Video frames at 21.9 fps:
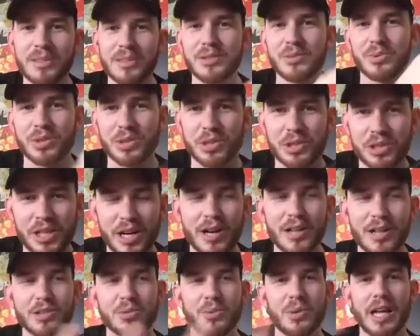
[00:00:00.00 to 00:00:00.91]
I want
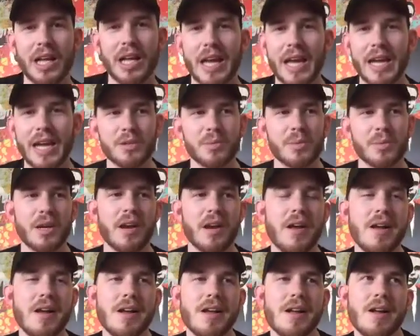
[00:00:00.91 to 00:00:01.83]
shares, I want engagement.
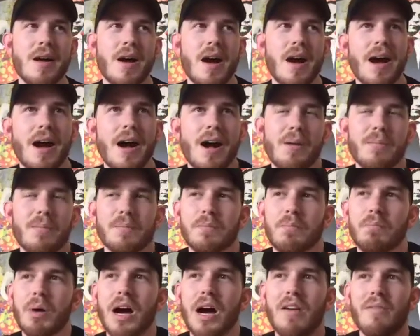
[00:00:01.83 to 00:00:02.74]

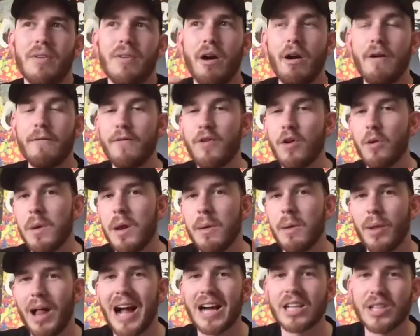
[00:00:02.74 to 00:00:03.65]
But very few
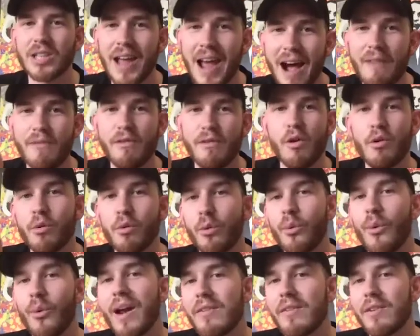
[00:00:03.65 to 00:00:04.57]
people actually have
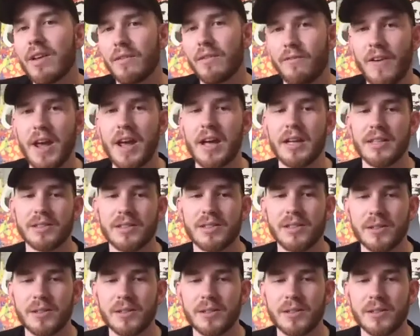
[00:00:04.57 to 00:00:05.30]
raving fans.